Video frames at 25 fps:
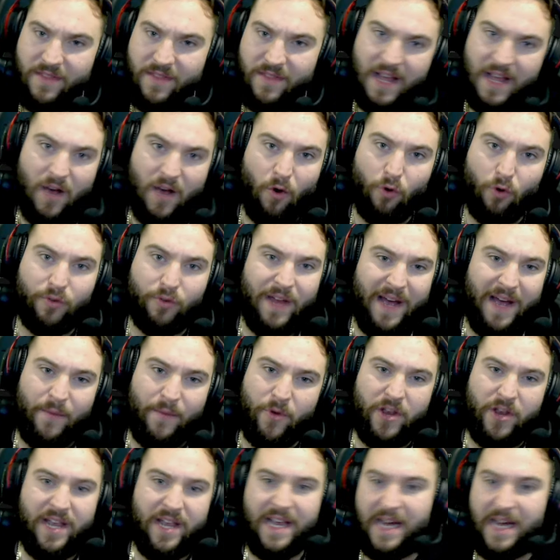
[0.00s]
all the ammo
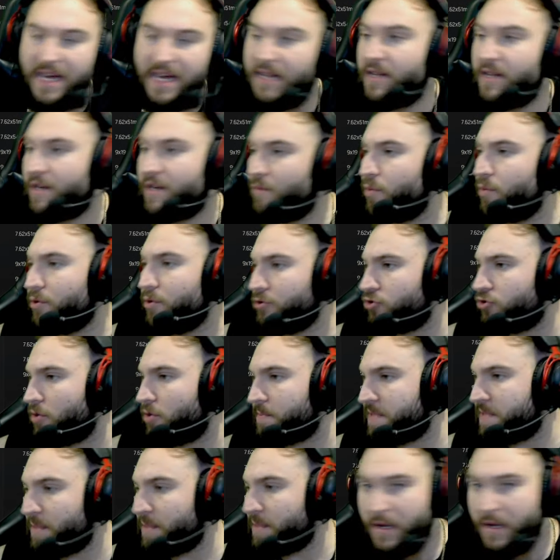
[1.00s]
here will drop
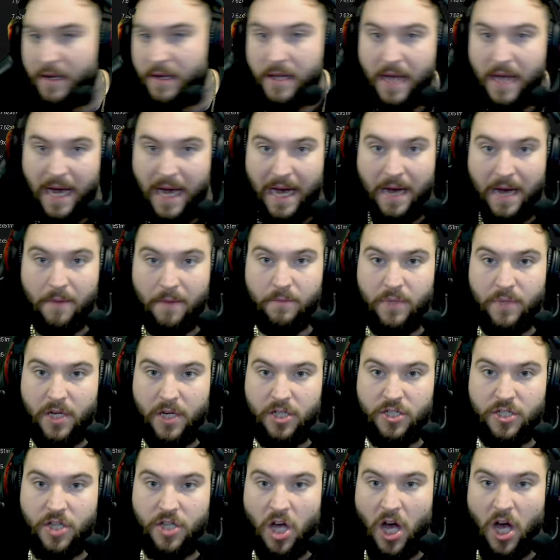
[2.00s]
someone
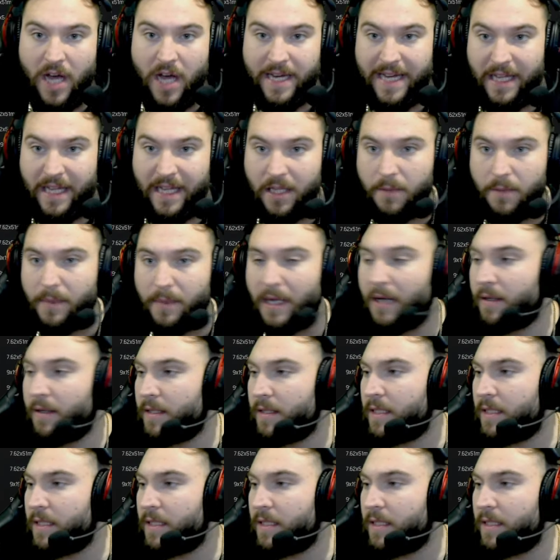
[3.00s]
because of the high caliber.